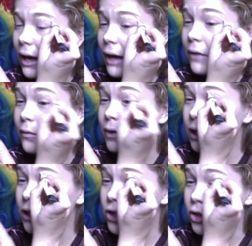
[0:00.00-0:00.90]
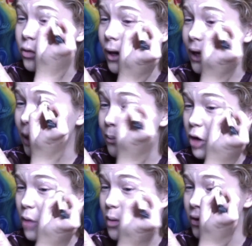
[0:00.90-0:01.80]
I really do want to get
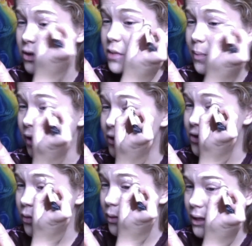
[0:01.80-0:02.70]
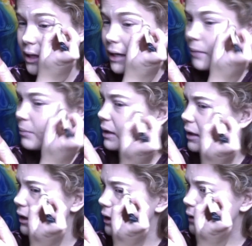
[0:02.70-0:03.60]
promoted and sponsored one day, but
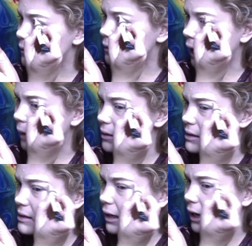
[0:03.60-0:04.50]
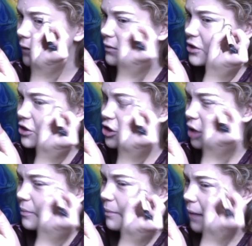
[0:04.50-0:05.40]
if that means that I have to
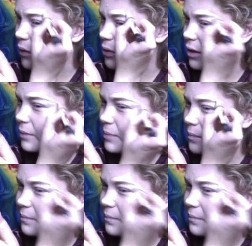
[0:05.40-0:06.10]
shut my mouth up,